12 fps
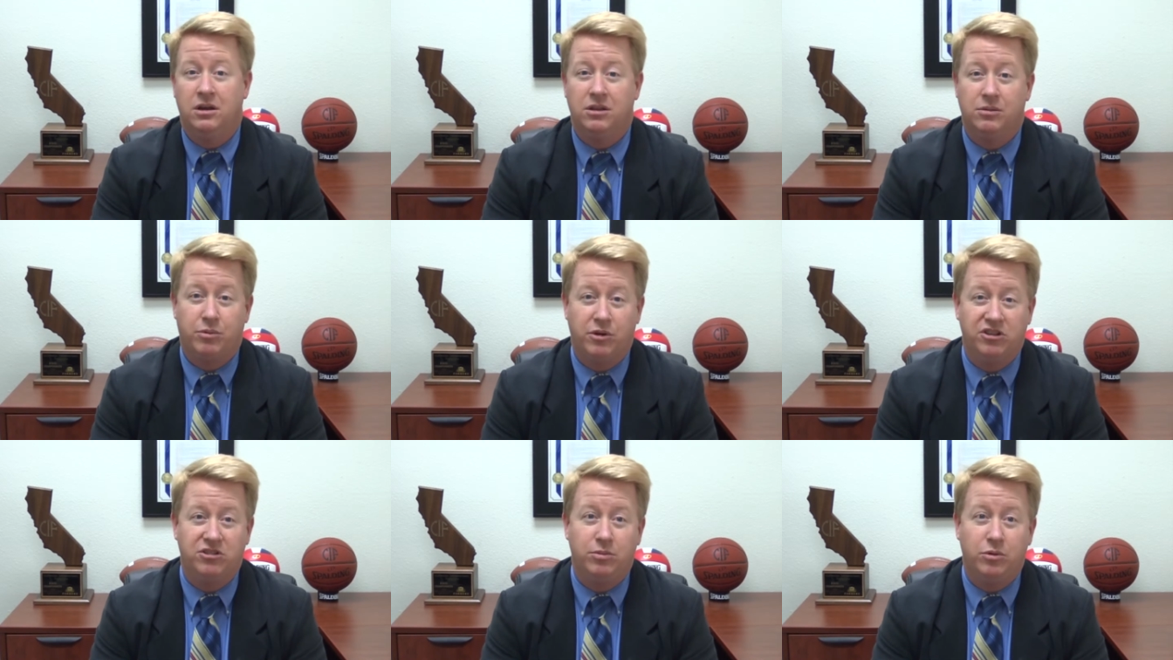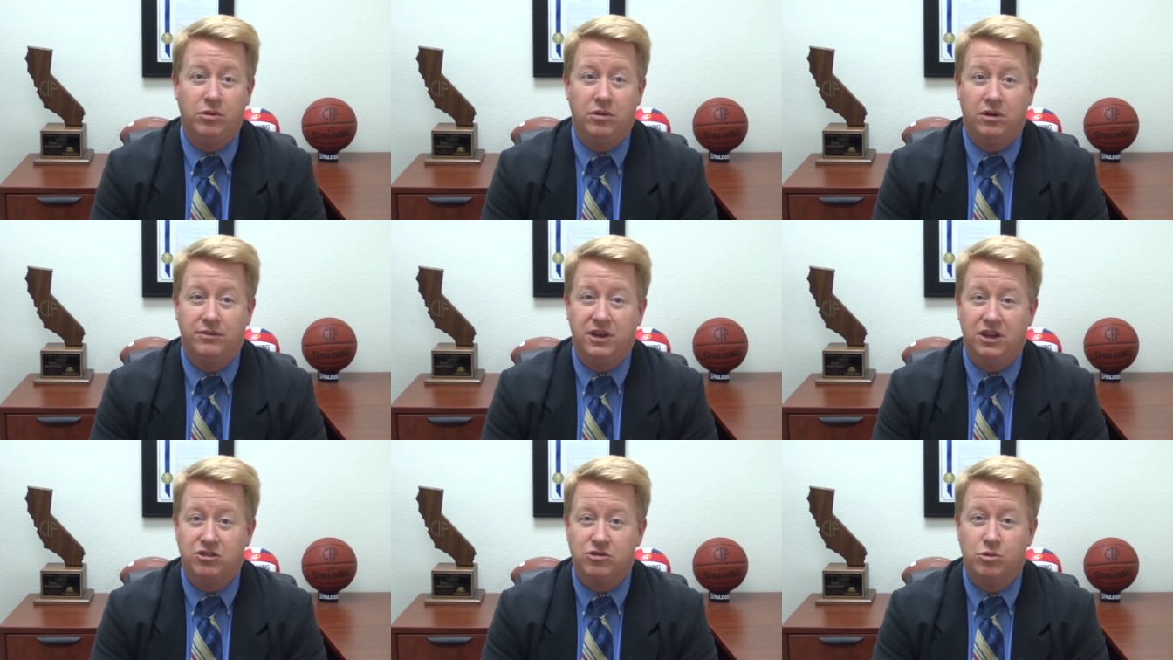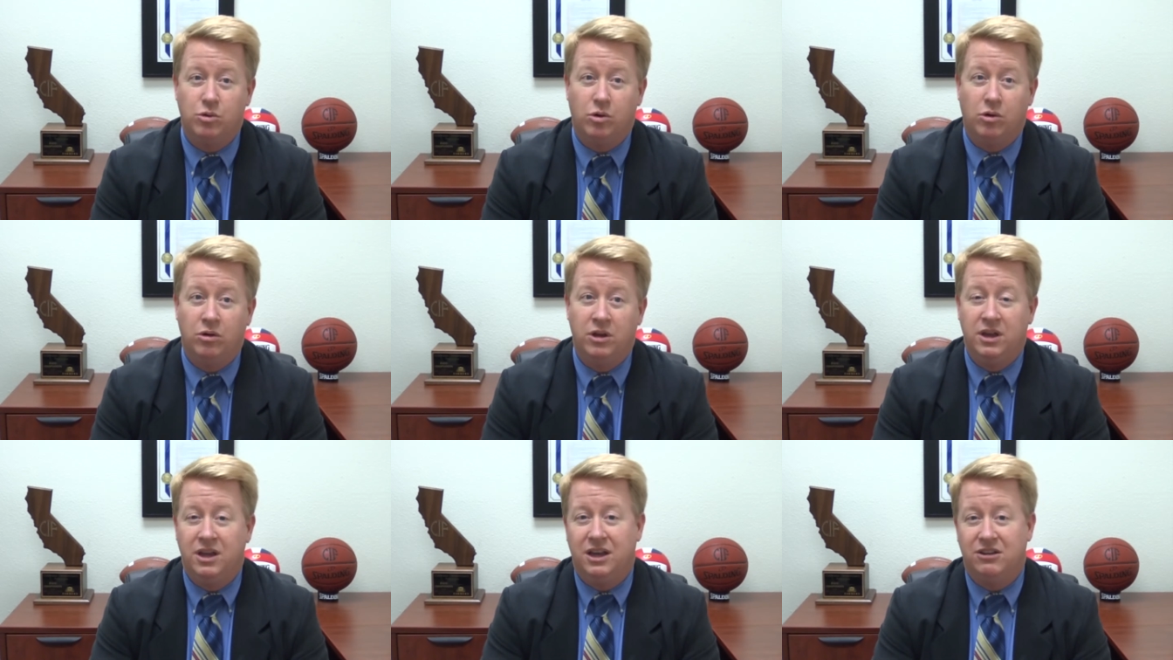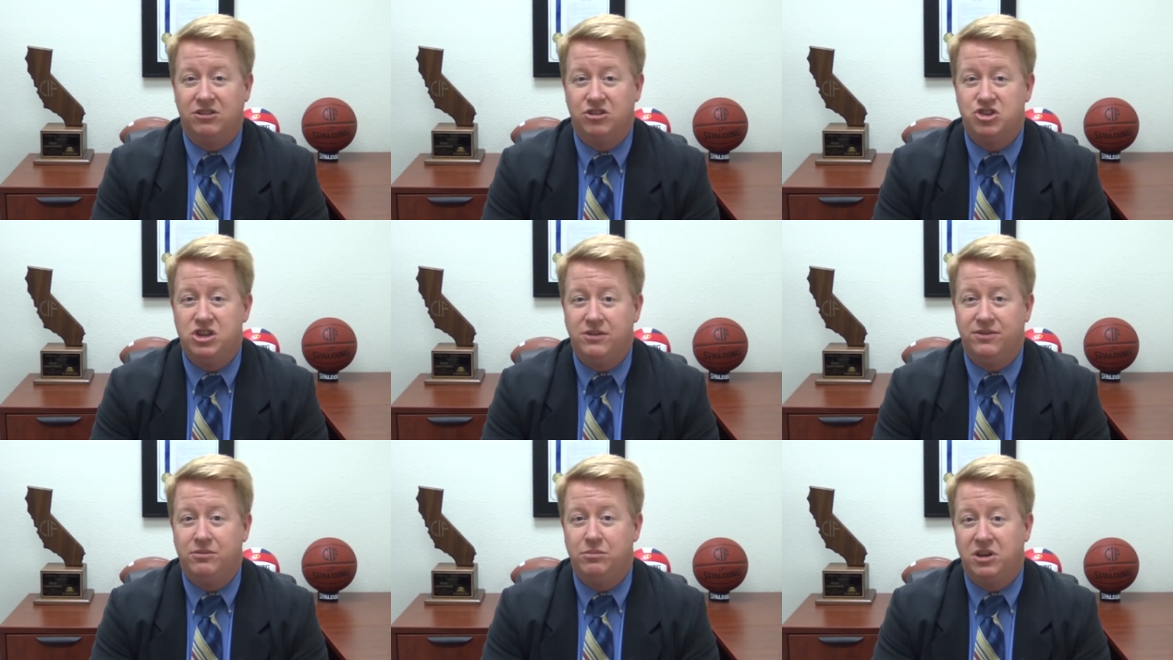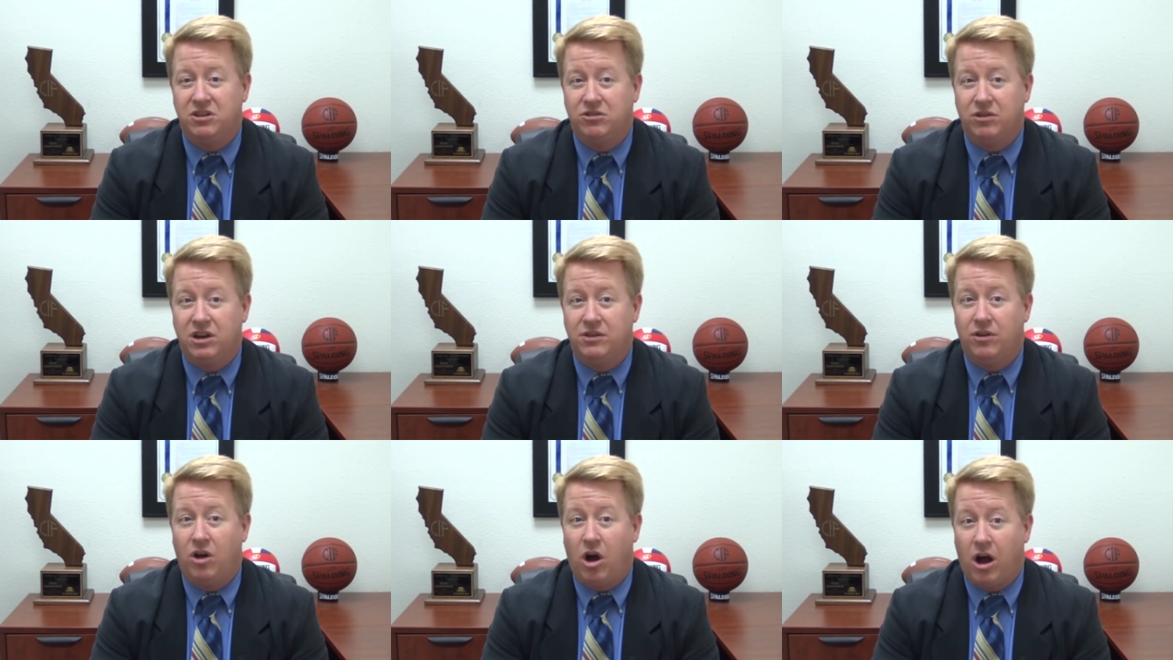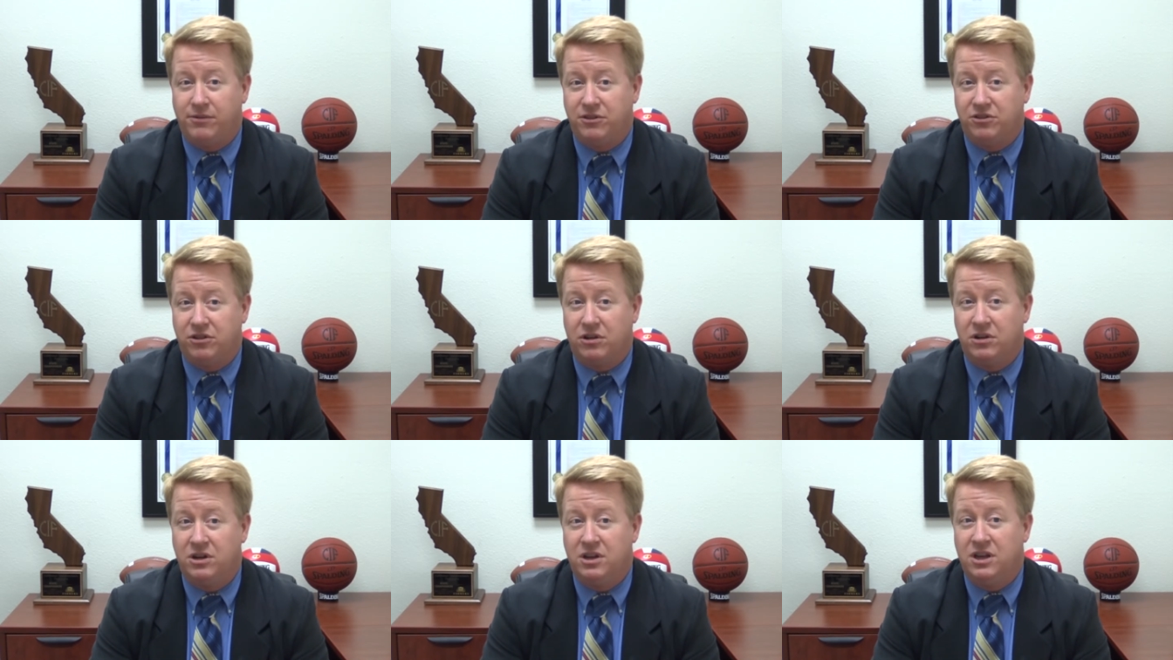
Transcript: The principal of each school is the chief administrative officer